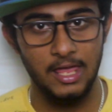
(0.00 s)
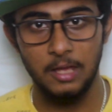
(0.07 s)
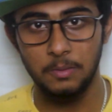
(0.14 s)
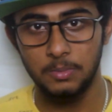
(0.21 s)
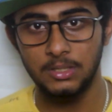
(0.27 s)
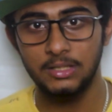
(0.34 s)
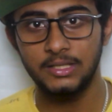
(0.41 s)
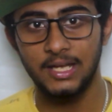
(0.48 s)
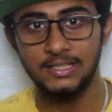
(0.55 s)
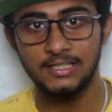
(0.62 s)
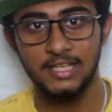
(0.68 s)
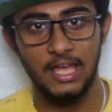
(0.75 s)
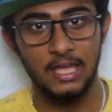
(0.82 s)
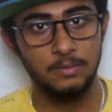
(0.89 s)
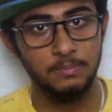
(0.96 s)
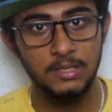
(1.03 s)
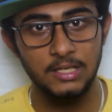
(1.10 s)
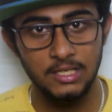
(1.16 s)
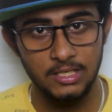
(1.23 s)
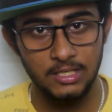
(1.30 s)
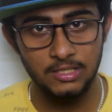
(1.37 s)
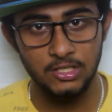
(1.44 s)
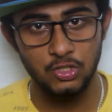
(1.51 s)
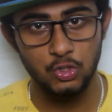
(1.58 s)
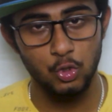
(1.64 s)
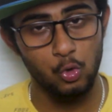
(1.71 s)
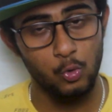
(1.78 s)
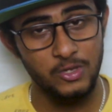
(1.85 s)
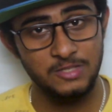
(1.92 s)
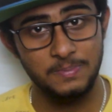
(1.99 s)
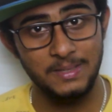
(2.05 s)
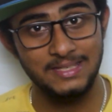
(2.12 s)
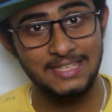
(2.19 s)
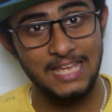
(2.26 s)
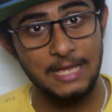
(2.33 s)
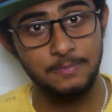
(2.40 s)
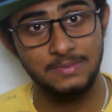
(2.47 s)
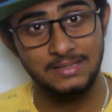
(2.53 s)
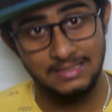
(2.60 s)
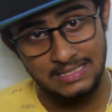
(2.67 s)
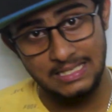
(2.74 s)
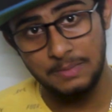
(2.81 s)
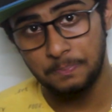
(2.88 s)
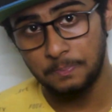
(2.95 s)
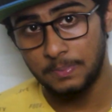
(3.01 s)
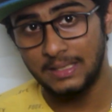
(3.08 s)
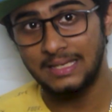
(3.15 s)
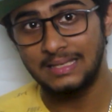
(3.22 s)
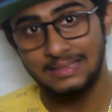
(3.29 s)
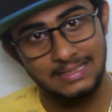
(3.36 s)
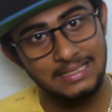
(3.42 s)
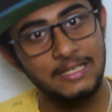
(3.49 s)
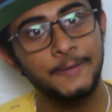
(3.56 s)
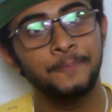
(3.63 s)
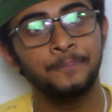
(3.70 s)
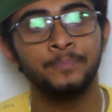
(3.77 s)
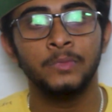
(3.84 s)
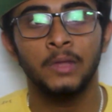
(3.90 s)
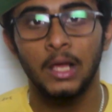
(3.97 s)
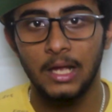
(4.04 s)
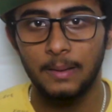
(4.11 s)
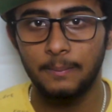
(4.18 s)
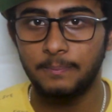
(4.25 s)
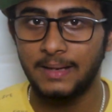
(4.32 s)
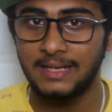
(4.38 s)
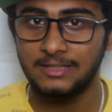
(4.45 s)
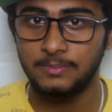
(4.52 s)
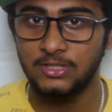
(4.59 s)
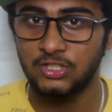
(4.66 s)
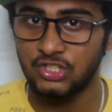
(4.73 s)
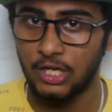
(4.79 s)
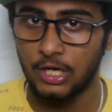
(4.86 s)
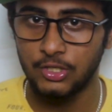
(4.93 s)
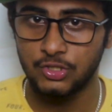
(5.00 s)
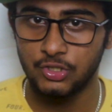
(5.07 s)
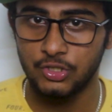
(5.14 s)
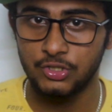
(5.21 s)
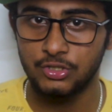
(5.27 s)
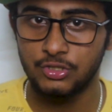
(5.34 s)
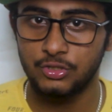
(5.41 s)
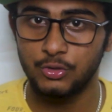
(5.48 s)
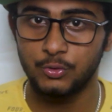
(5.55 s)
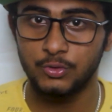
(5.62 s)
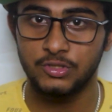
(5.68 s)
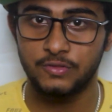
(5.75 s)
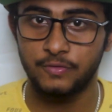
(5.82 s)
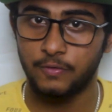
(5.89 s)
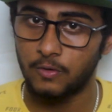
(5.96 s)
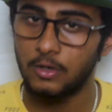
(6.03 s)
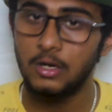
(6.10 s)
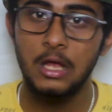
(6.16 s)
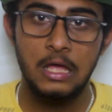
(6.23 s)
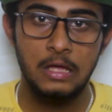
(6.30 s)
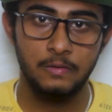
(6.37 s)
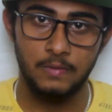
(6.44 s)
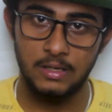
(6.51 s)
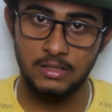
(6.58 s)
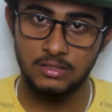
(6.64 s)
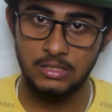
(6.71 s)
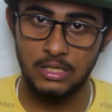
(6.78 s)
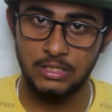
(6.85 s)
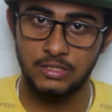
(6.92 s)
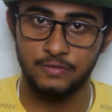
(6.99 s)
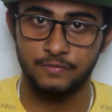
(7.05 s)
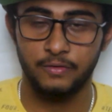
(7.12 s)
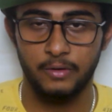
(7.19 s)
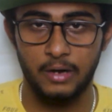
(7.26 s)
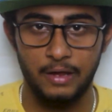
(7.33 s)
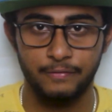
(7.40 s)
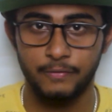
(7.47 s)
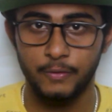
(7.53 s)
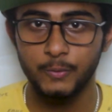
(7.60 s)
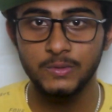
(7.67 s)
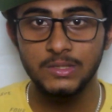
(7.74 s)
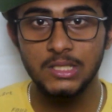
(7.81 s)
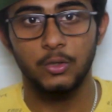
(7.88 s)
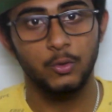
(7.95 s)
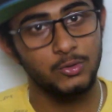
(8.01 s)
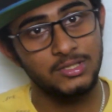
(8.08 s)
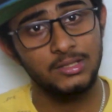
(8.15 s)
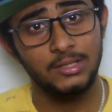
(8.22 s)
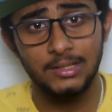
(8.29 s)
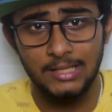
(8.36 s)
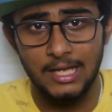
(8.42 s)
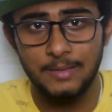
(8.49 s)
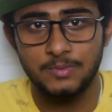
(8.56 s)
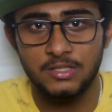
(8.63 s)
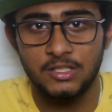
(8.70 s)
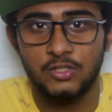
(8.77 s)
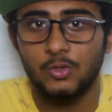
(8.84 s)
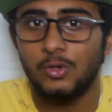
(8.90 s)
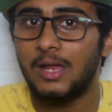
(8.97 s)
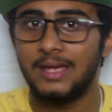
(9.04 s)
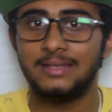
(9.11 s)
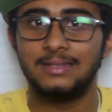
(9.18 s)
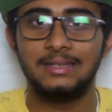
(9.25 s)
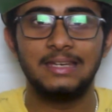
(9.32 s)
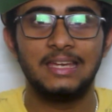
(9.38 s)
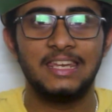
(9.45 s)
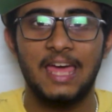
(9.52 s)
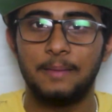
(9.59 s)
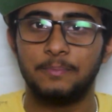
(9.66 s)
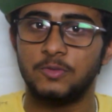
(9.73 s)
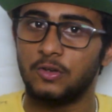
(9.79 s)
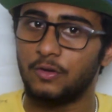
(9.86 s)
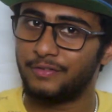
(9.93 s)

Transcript: cable that can be connected to USB Type-C PD compatible chargers used for fast charging for iPhones using the Type-C to Lightning adapter,